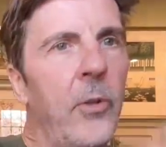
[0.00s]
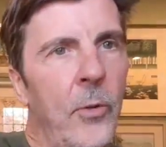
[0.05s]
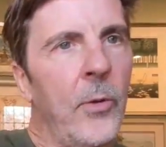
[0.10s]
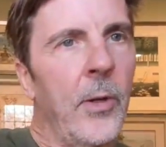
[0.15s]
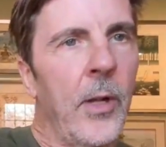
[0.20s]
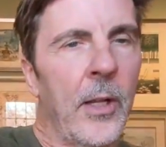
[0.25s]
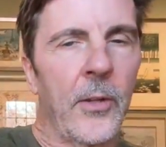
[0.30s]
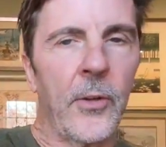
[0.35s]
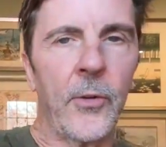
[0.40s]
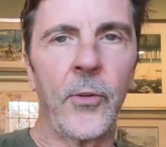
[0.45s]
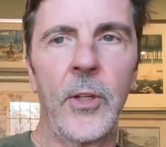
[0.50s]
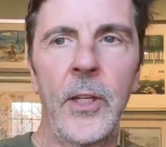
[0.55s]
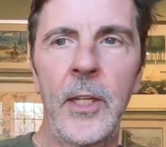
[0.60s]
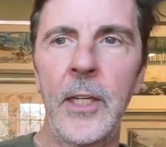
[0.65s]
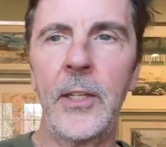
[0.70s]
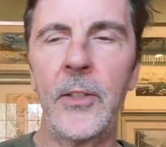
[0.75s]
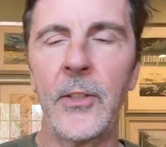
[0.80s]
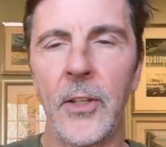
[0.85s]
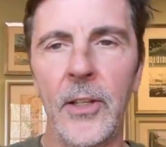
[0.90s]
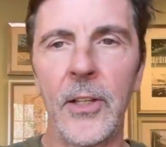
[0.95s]

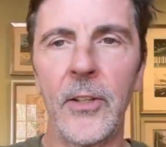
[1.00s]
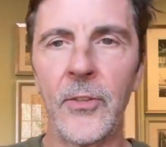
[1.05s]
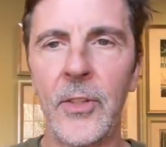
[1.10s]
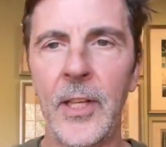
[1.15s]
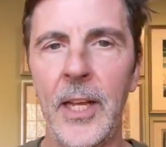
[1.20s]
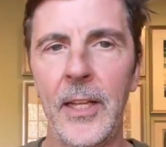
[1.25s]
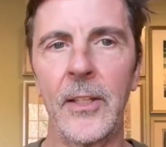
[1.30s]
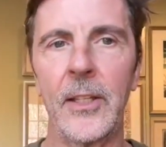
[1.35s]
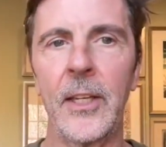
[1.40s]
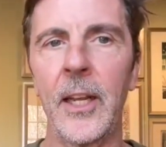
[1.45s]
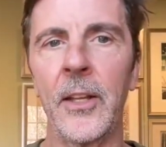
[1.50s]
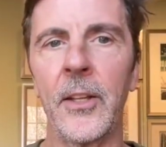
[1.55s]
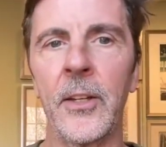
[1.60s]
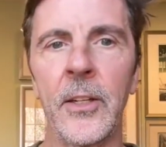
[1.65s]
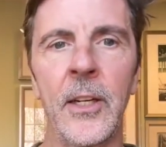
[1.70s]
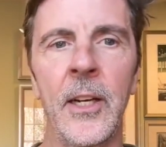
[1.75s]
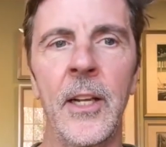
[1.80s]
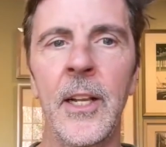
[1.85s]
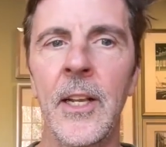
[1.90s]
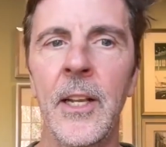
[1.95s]
LLCs, and this, that, and the
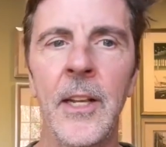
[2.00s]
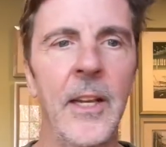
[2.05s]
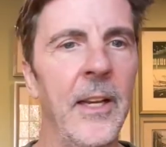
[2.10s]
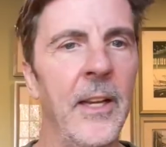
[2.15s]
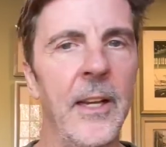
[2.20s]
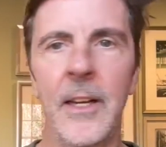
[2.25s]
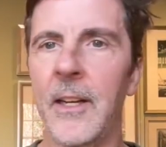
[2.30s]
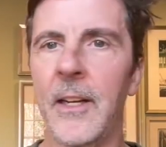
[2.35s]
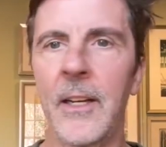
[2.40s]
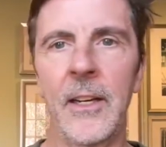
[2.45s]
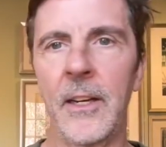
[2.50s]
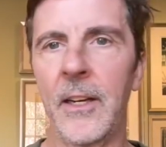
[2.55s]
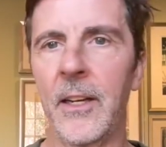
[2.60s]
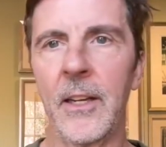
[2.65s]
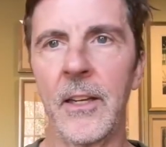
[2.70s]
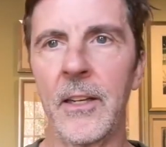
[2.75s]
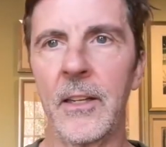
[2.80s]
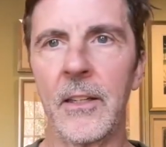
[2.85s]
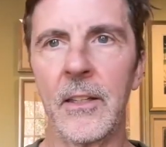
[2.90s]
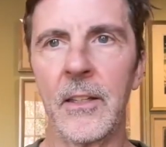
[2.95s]
other."
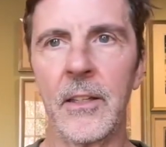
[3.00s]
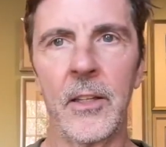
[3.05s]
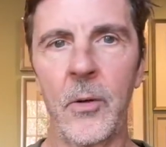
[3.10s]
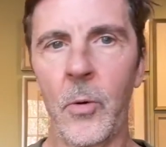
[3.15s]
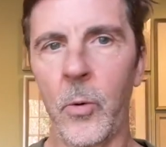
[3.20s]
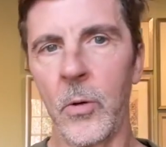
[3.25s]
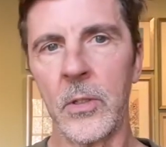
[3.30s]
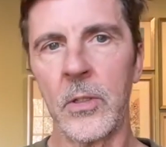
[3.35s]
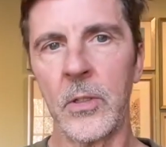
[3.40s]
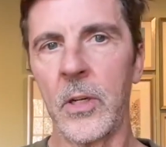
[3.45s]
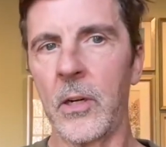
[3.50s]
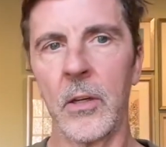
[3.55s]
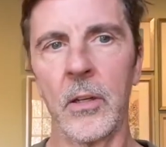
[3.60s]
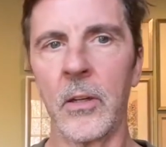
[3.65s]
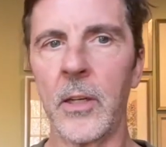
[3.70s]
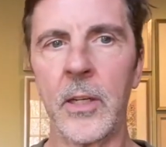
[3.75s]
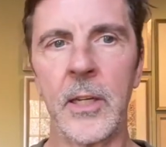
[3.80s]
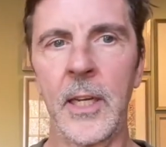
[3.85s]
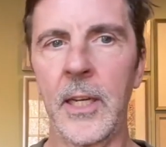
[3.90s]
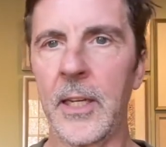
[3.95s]
The courts aren't
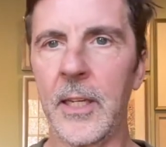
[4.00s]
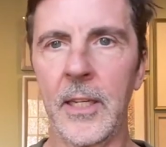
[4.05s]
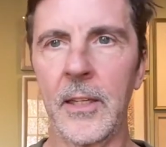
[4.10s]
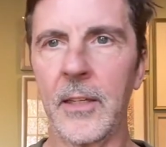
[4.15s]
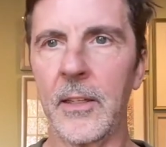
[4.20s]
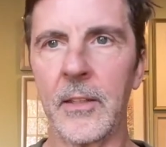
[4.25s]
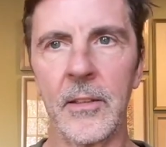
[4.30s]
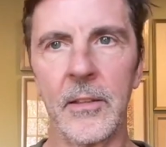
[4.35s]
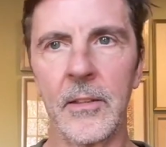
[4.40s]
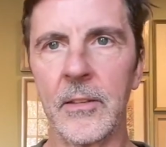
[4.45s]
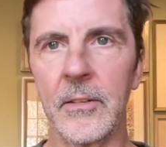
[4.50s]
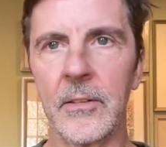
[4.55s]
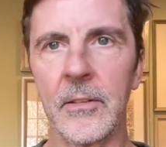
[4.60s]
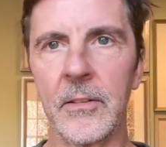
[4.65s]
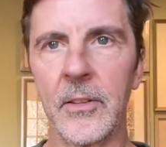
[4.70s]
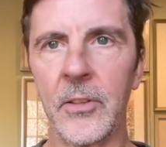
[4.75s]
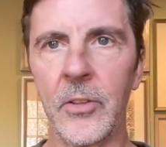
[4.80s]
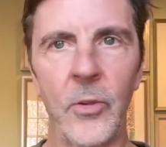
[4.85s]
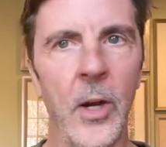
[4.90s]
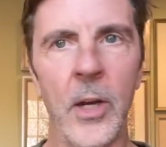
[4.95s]
looking at
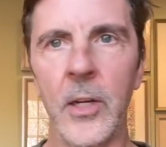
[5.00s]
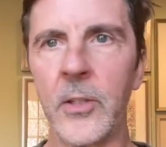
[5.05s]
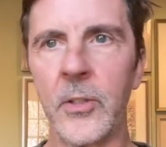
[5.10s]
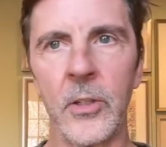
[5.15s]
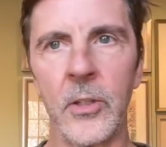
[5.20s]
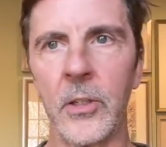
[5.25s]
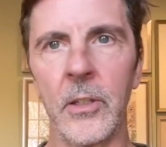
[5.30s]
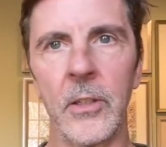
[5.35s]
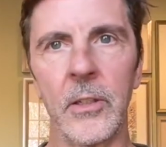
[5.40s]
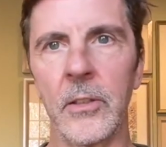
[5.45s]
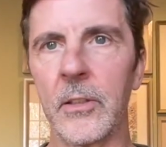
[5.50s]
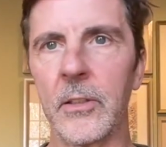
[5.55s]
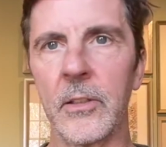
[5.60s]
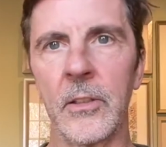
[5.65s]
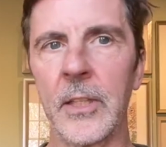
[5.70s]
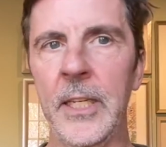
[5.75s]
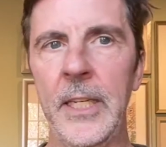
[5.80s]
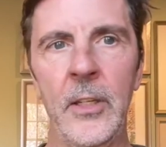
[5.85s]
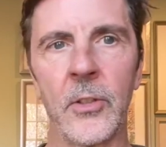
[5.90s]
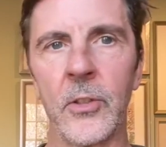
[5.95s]
structure,
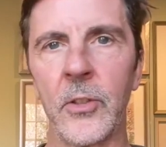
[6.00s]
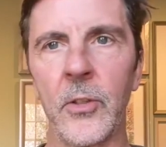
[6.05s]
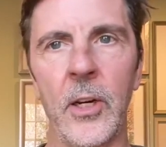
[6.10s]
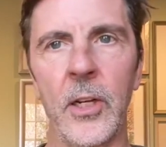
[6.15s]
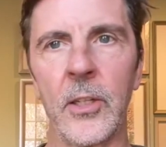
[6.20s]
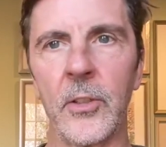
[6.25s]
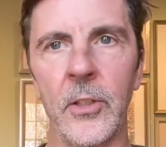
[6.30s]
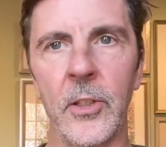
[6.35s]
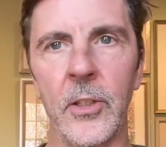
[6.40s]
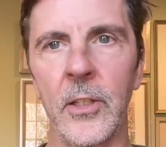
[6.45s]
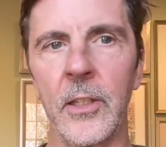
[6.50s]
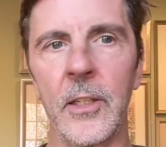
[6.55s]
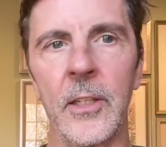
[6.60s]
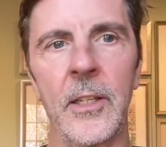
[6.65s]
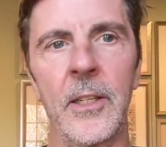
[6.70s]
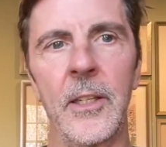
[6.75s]
legal structure.